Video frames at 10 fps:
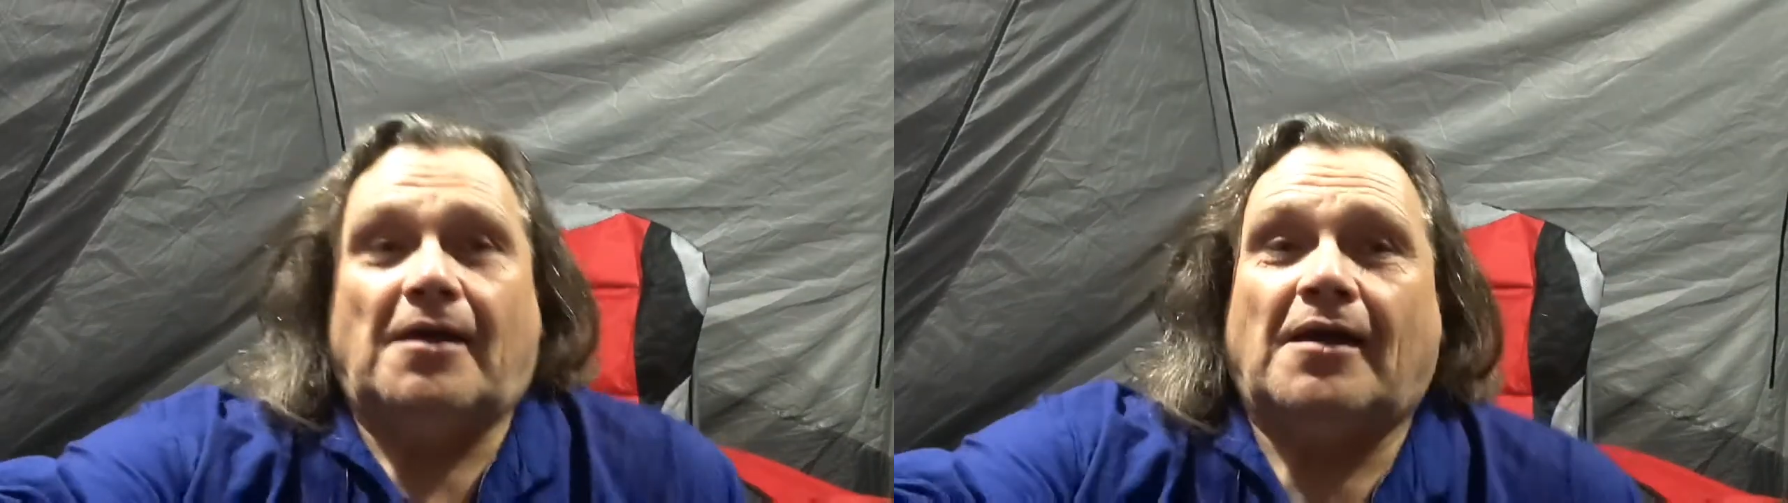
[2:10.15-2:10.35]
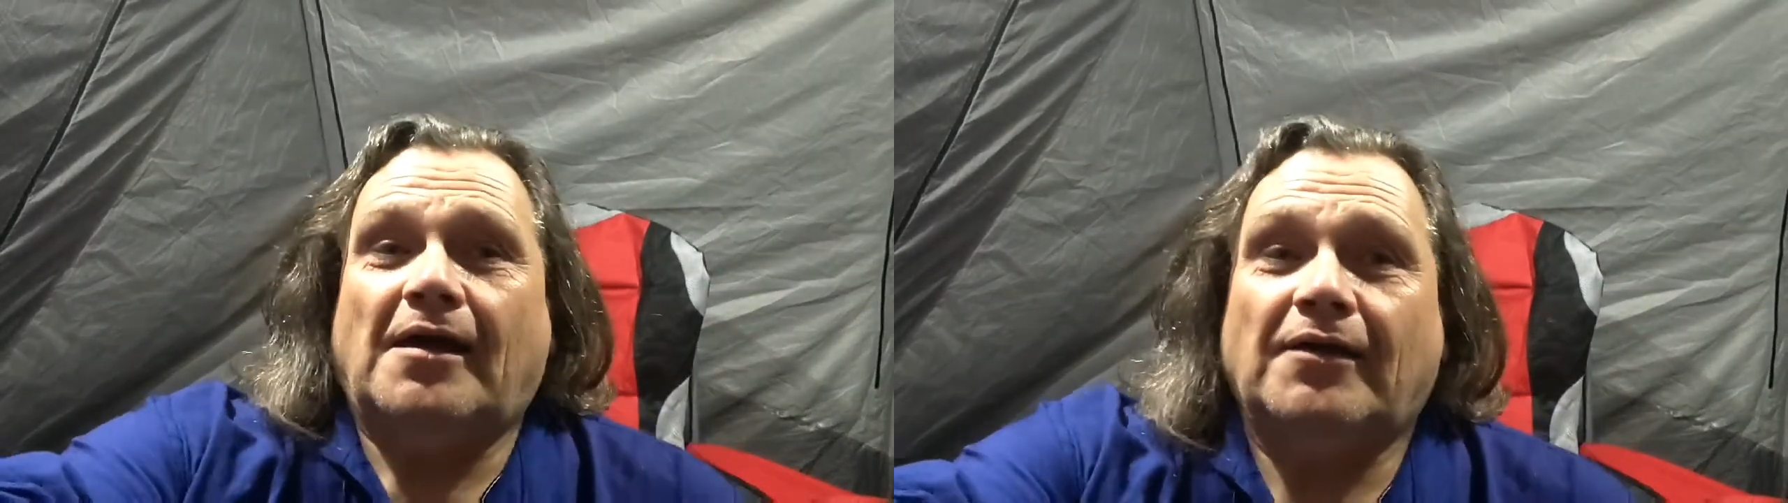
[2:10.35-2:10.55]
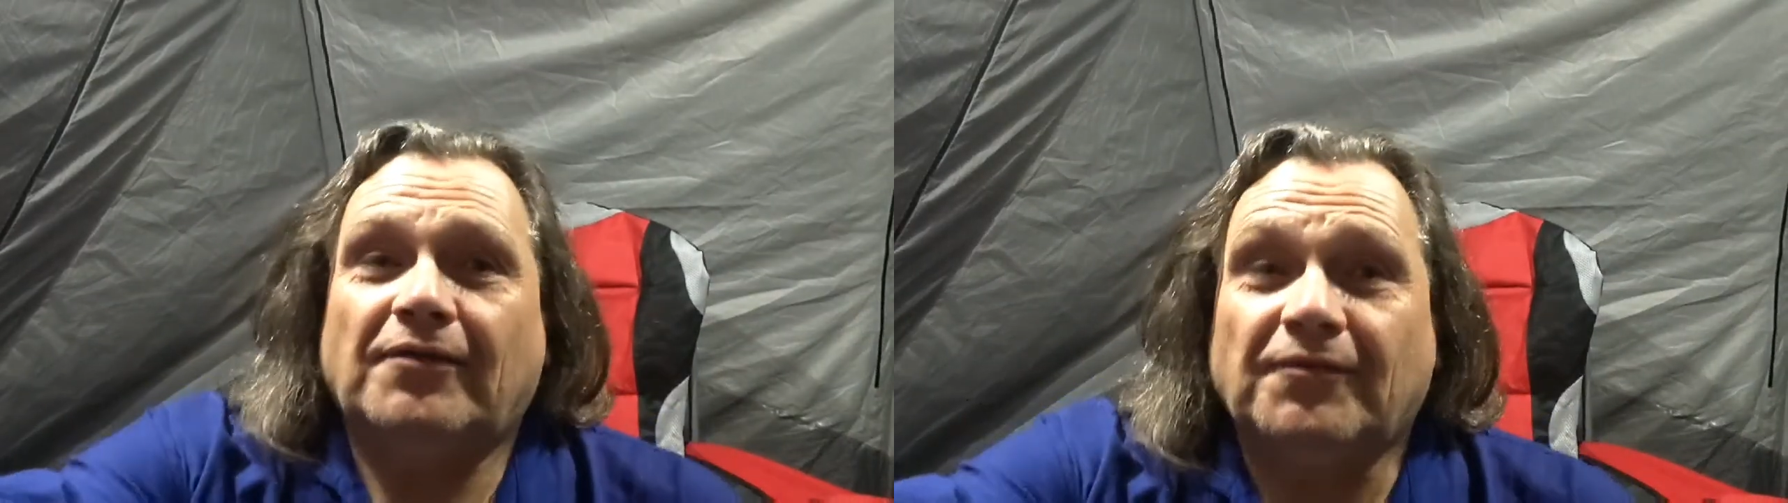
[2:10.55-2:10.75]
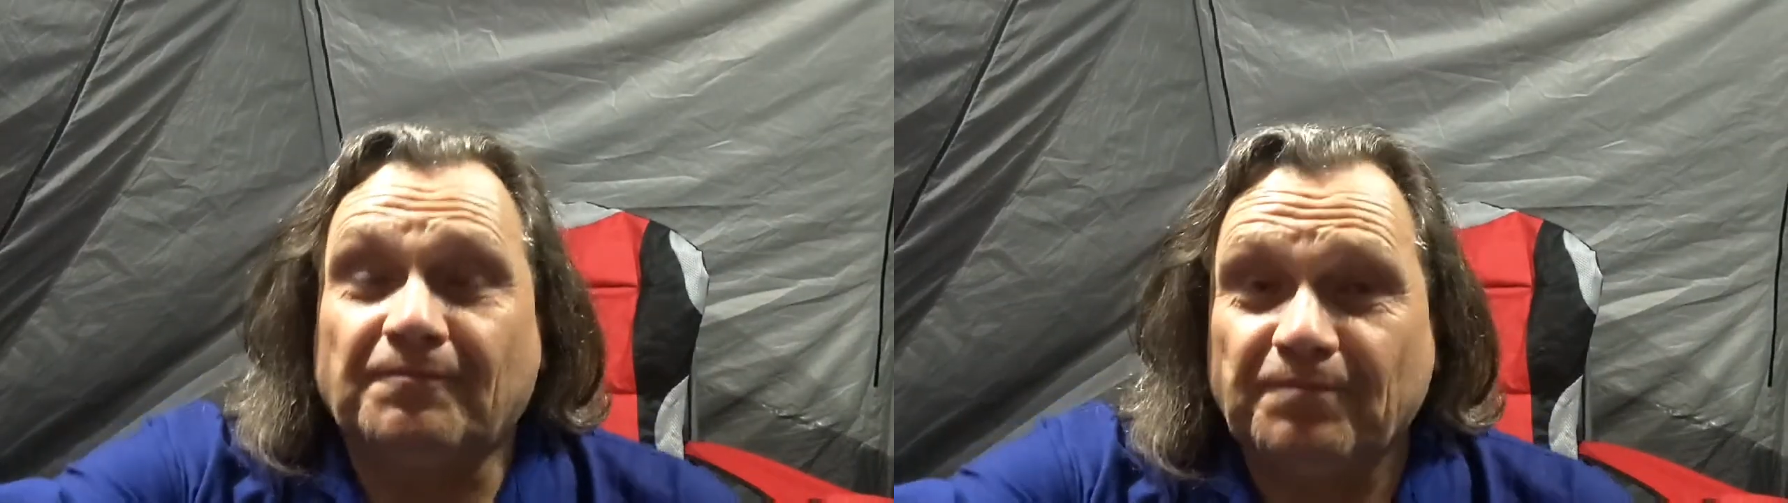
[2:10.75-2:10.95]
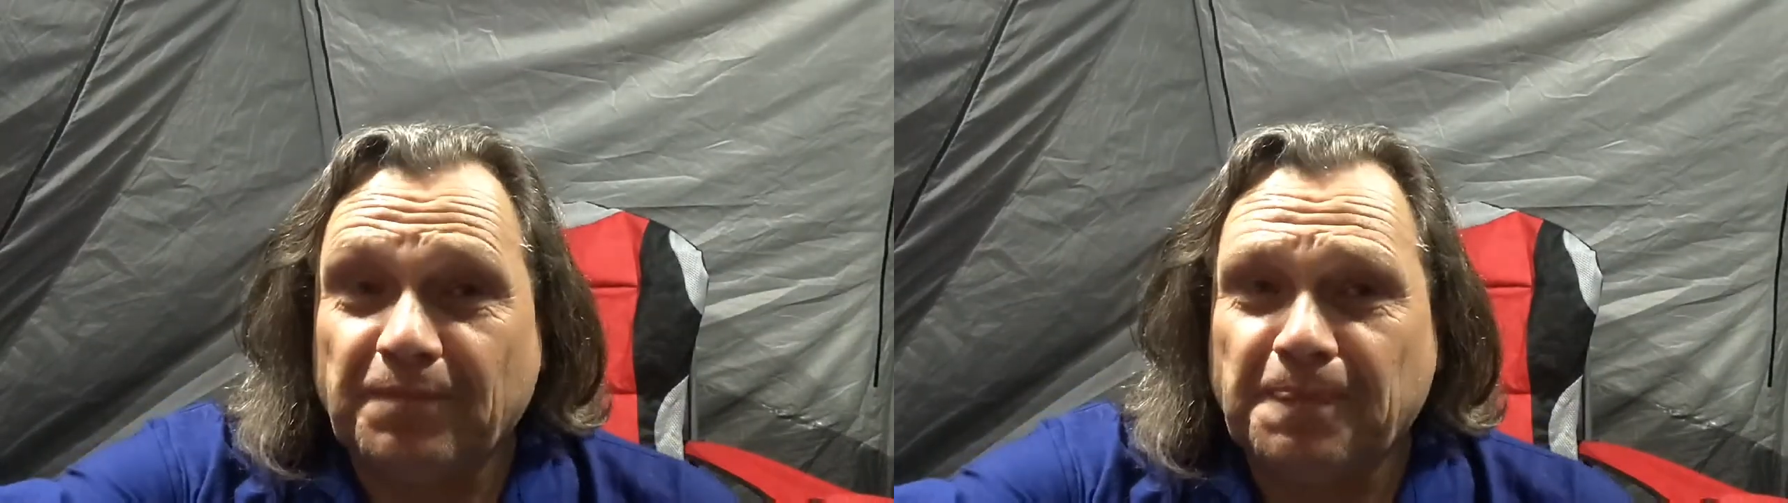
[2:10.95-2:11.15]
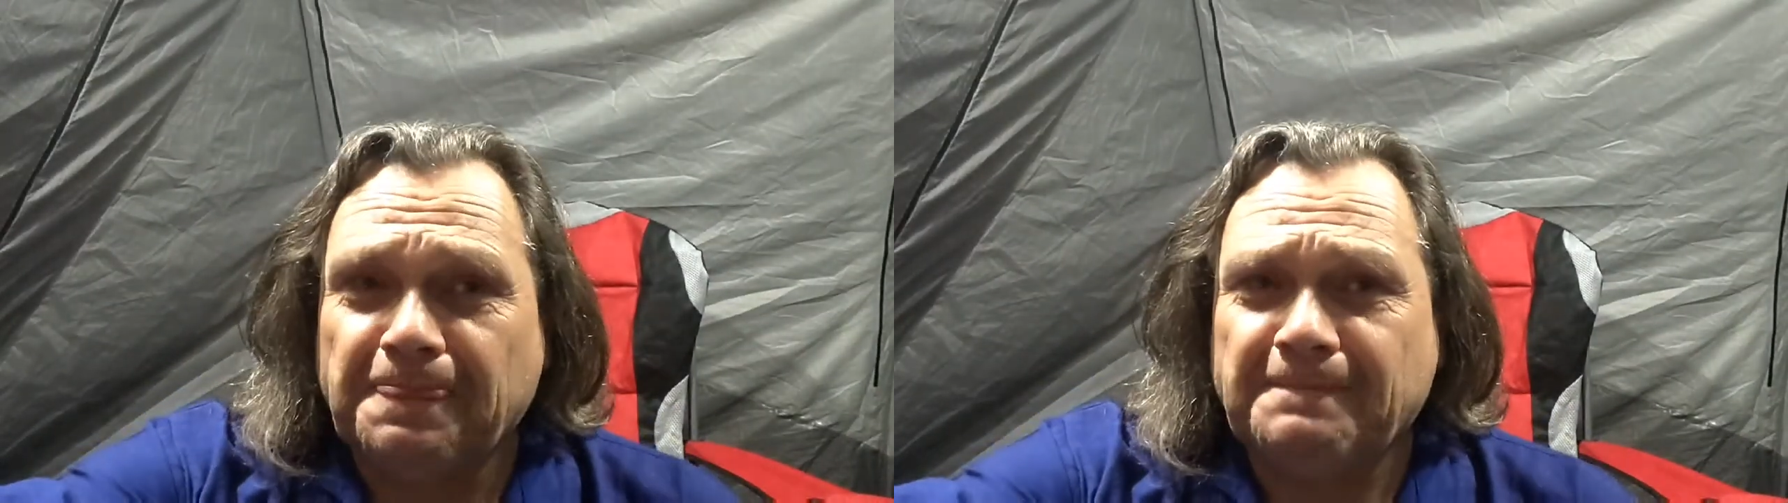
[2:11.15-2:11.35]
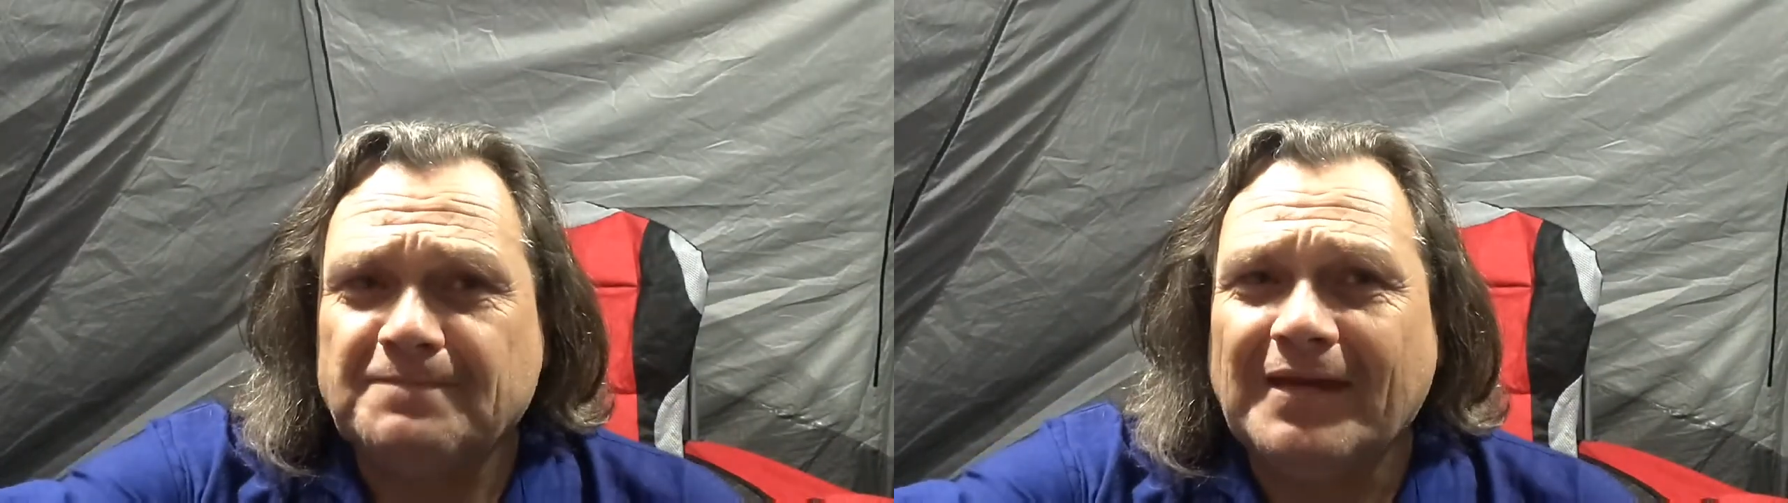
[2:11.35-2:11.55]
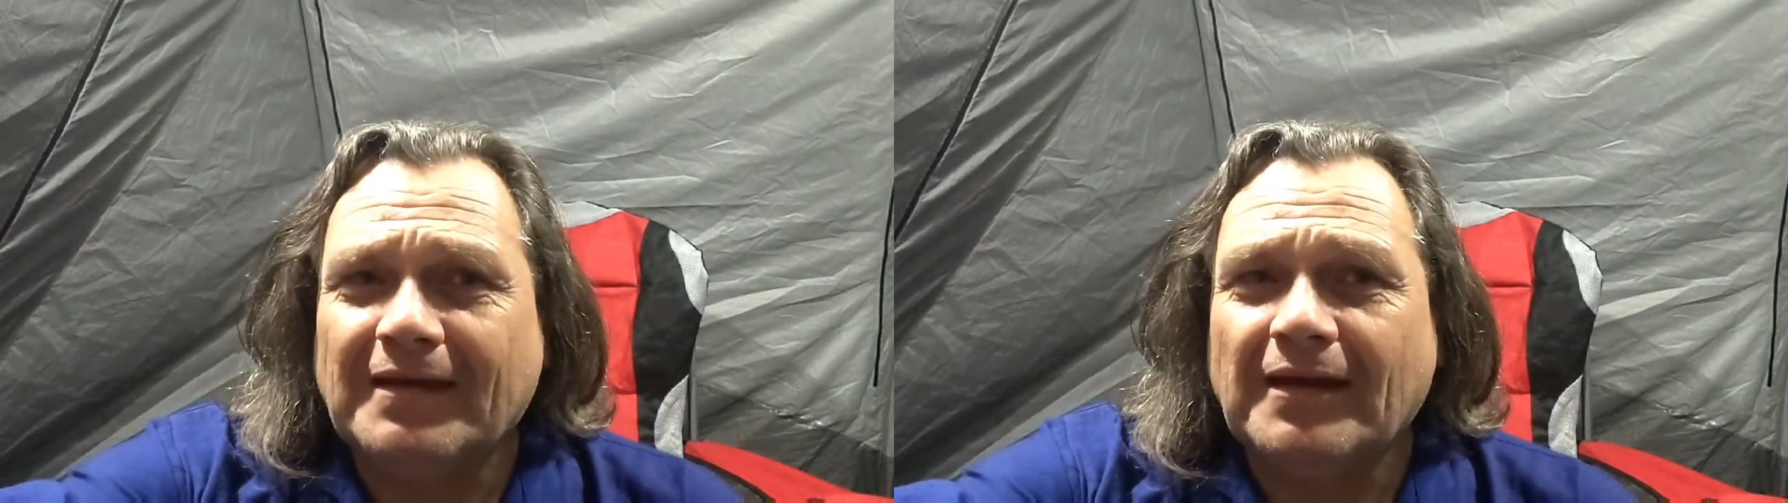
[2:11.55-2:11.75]
And
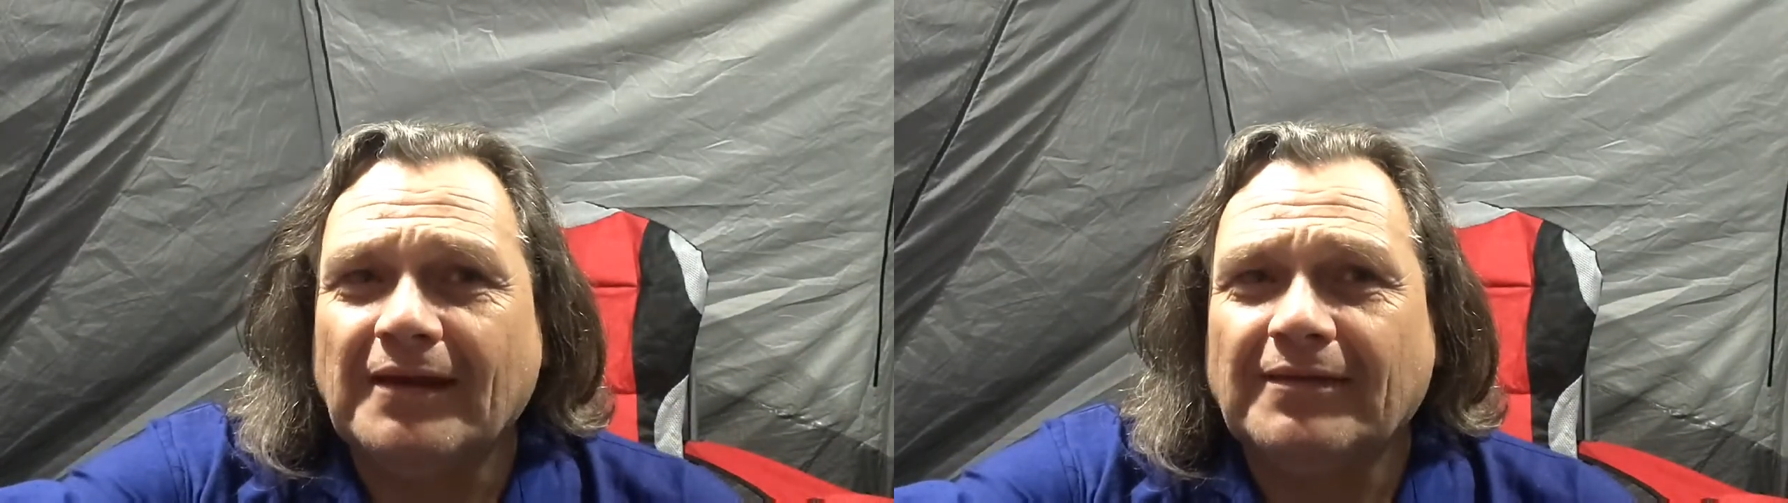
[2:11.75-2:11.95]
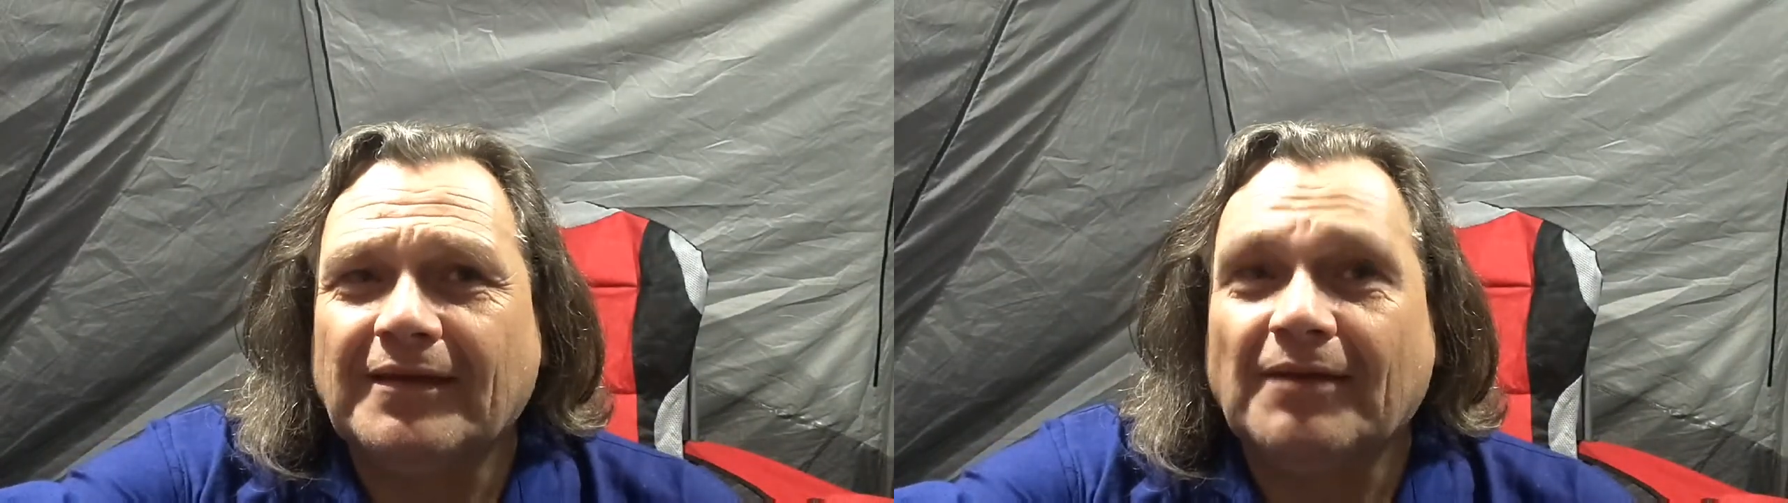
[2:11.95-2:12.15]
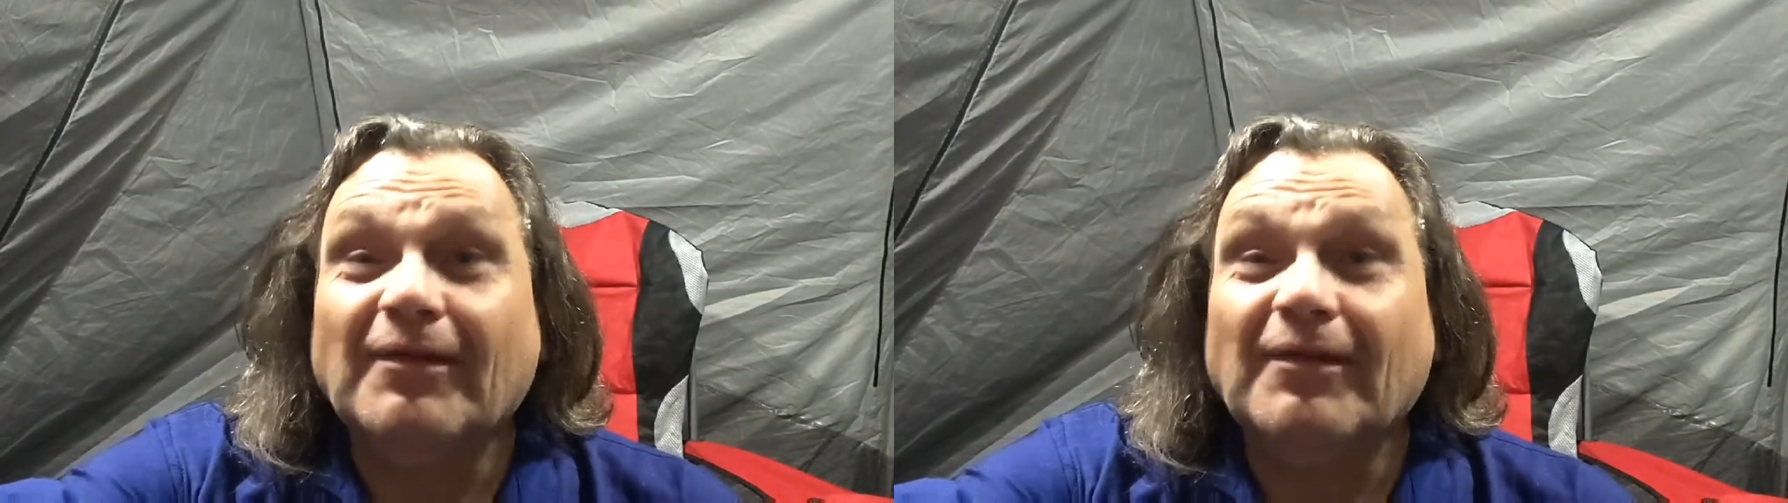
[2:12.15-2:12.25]
yeah, I like that.